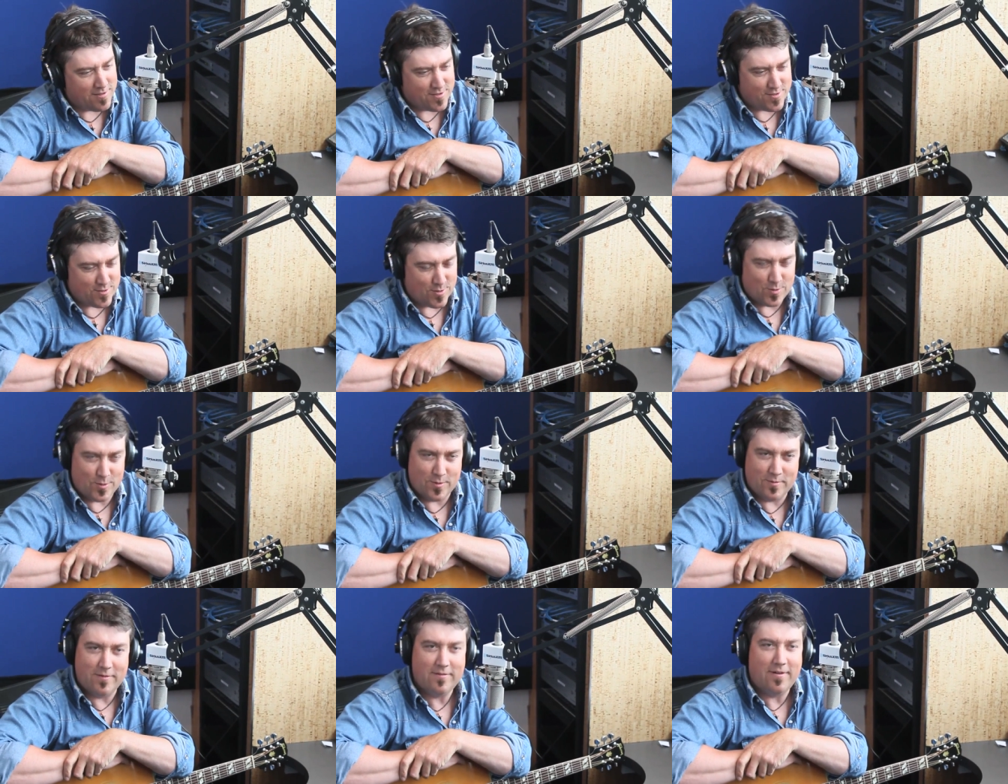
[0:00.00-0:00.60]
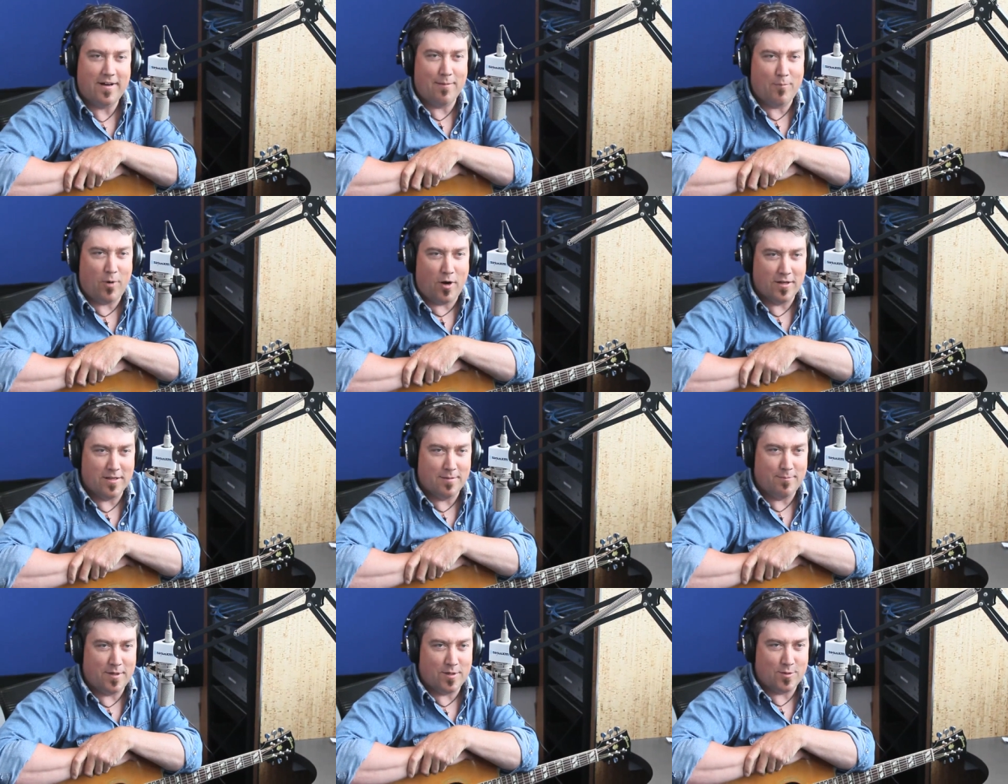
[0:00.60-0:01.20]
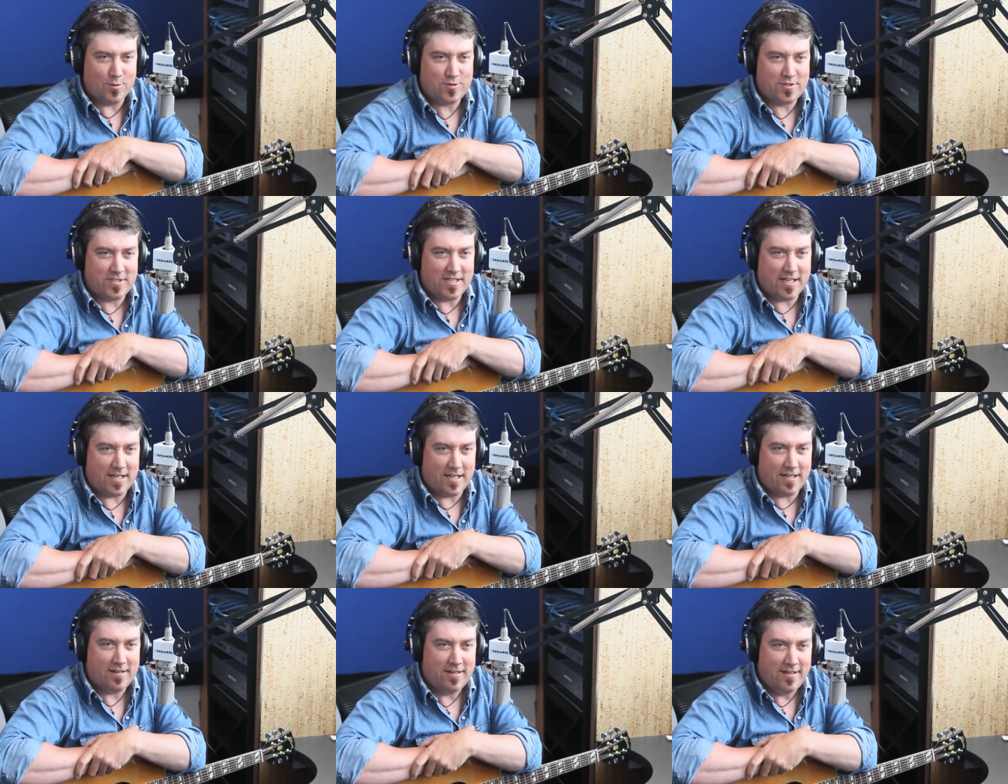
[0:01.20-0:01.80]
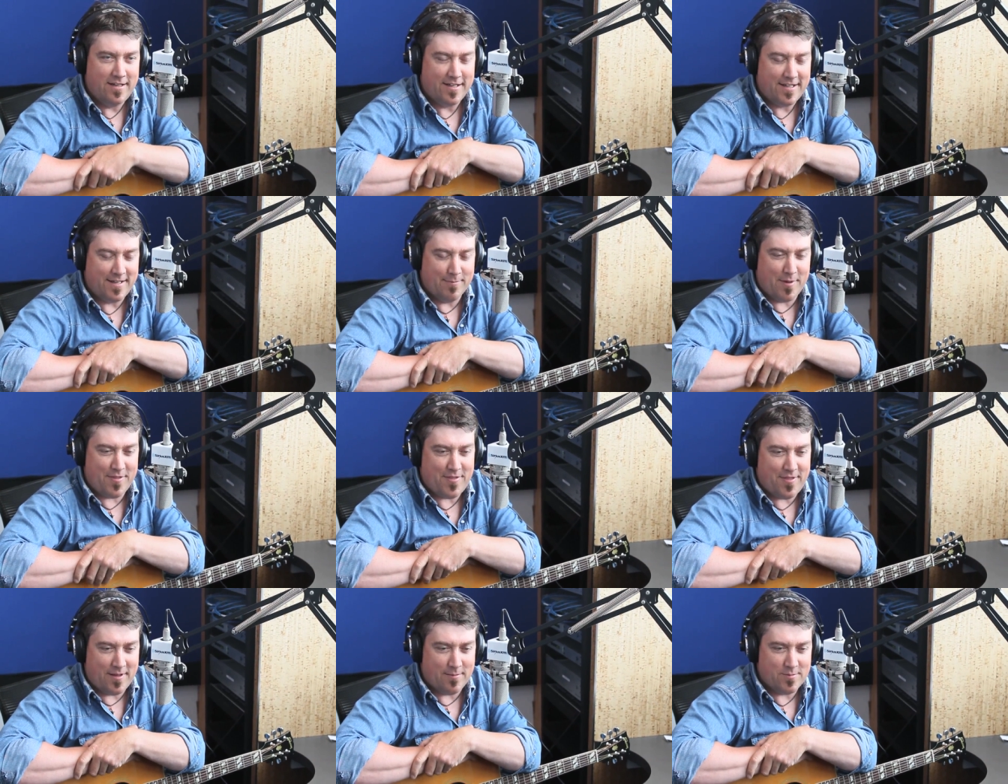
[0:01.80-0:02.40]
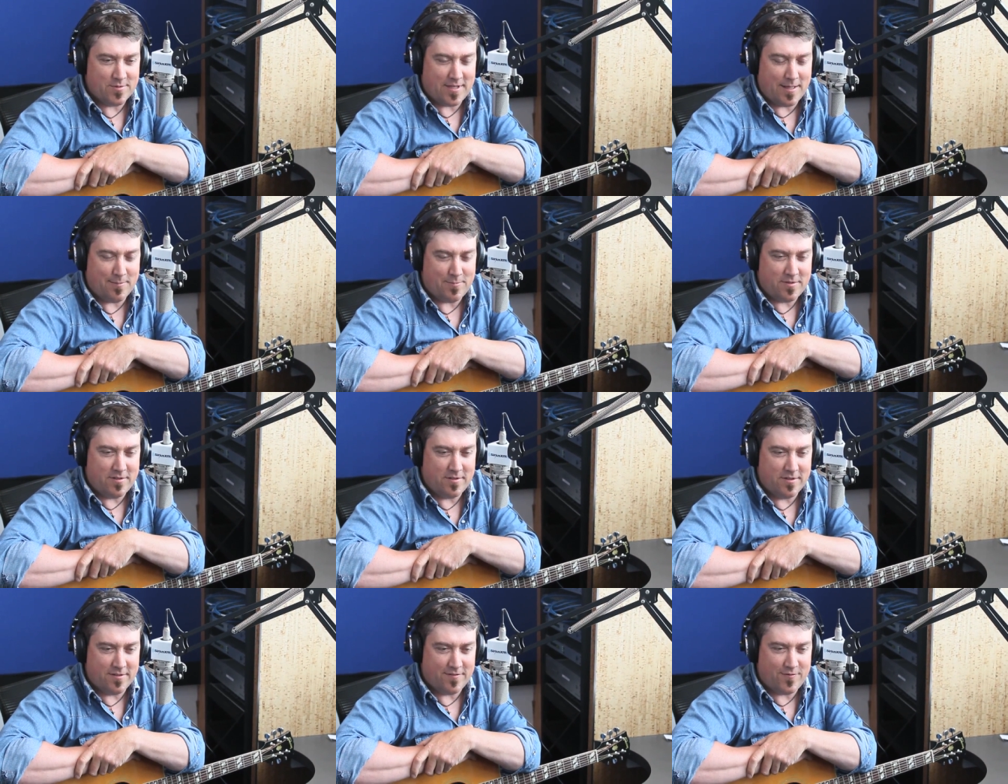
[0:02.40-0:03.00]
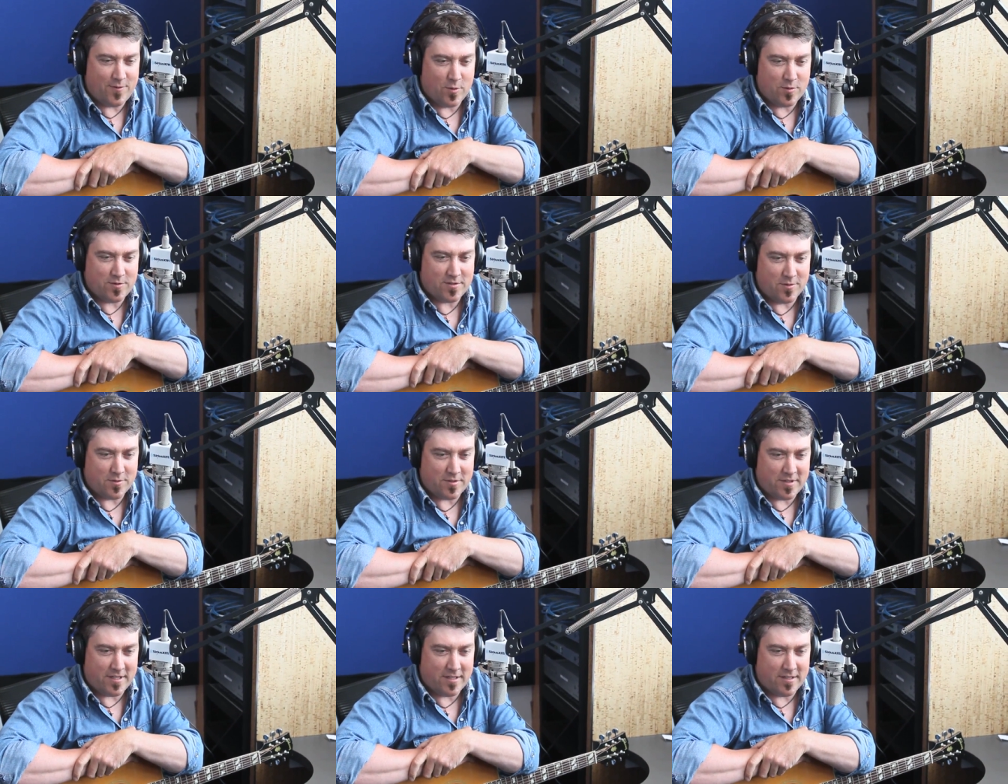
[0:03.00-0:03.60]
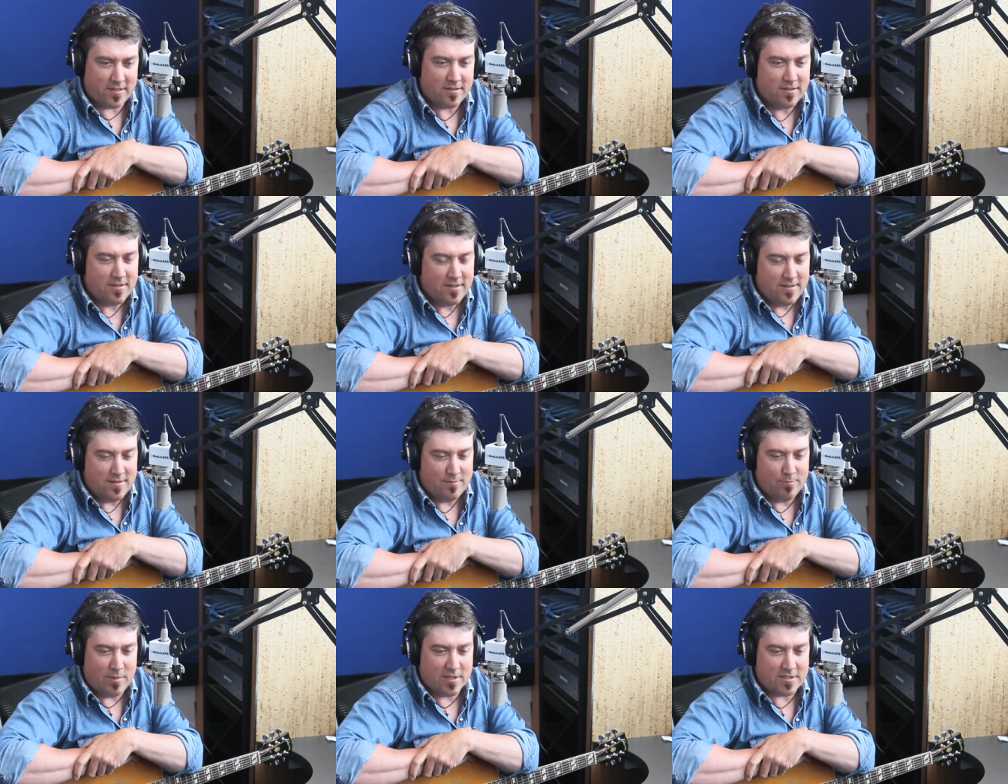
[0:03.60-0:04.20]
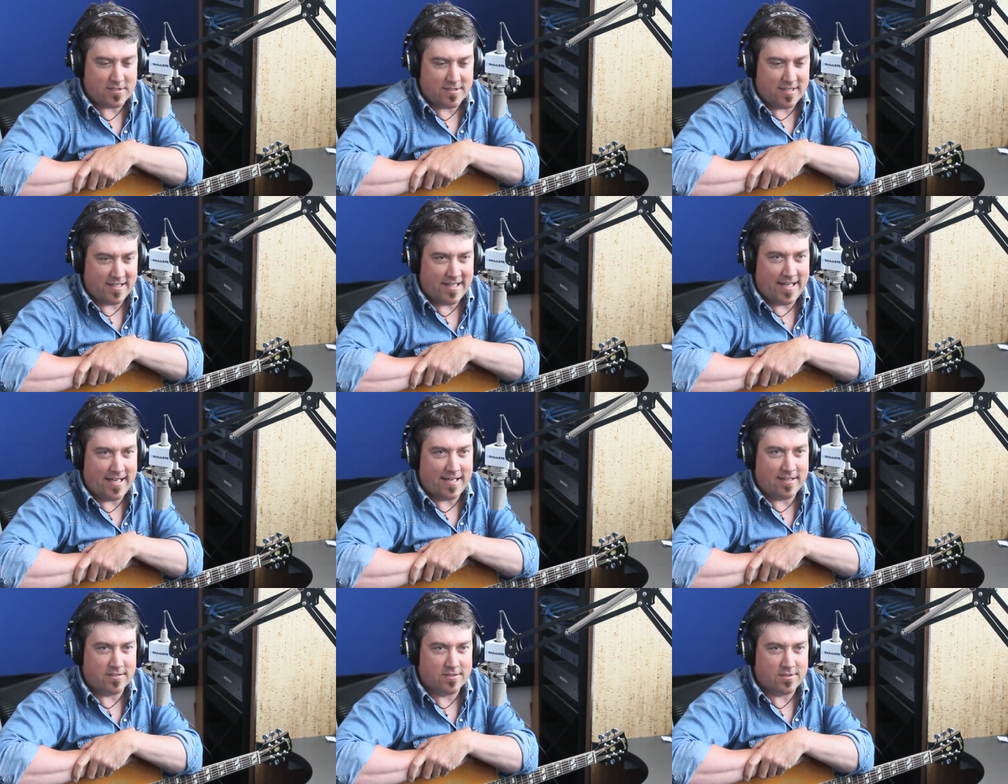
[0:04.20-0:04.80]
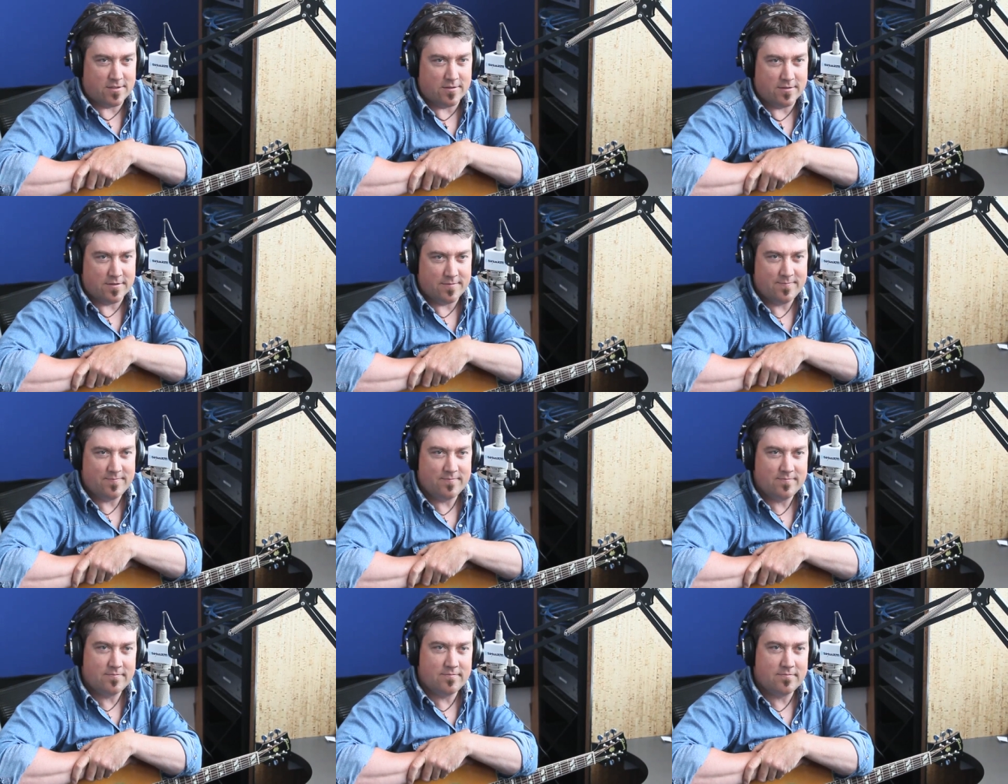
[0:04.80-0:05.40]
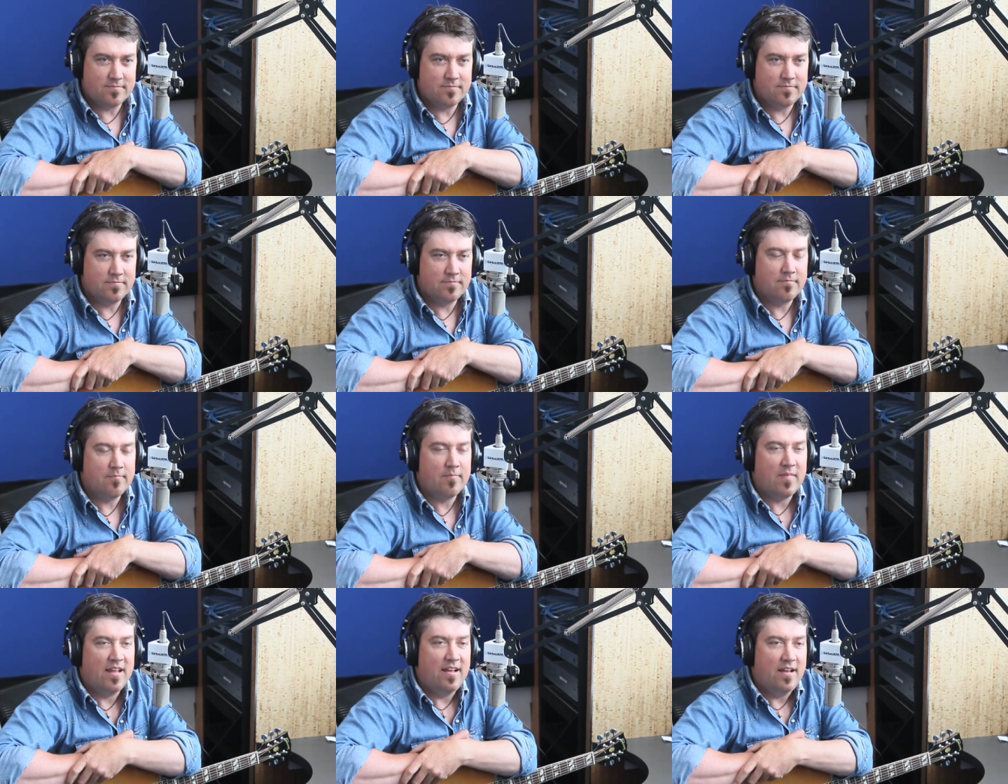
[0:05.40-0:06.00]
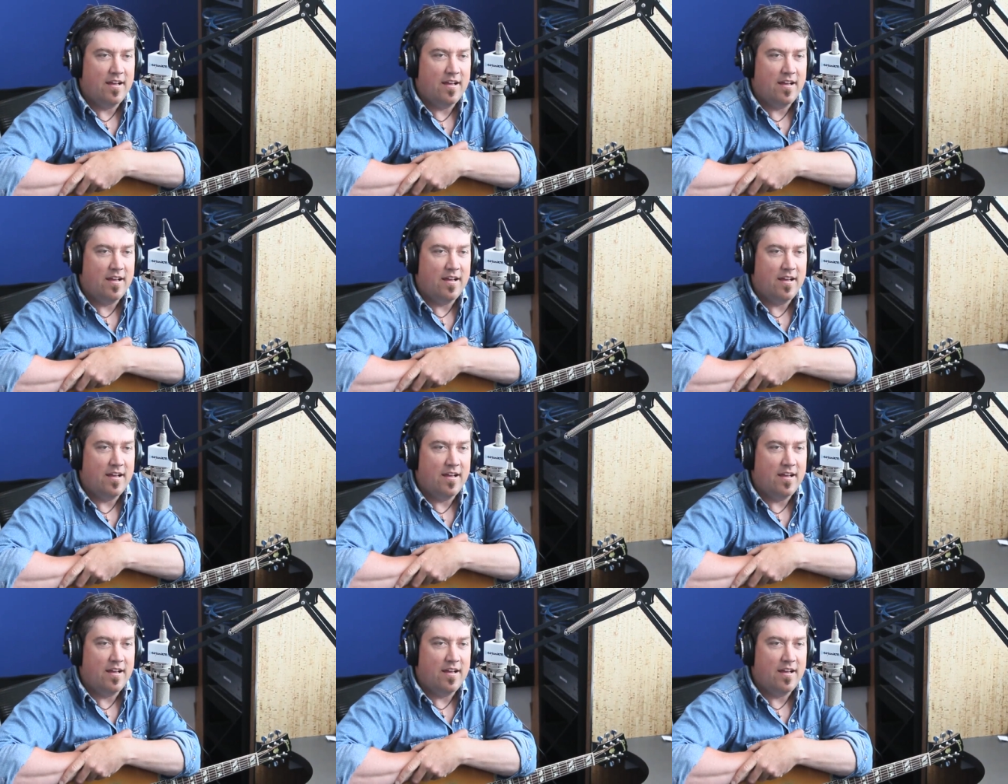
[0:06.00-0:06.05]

So I'm all about uh, giving a thumbs up to the folks out there busting the land. So where are you actually from?